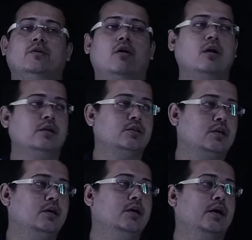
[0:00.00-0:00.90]
all the
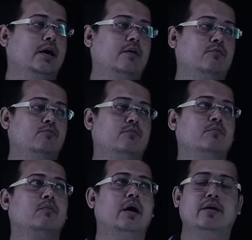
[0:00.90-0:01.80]
three, and
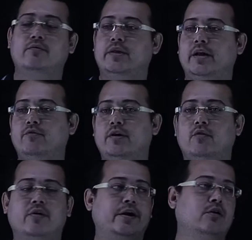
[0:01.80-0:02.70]
then we will
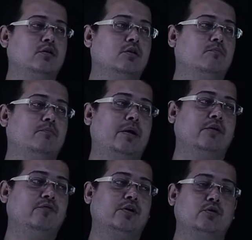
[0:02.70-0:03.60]
find out the prime factor.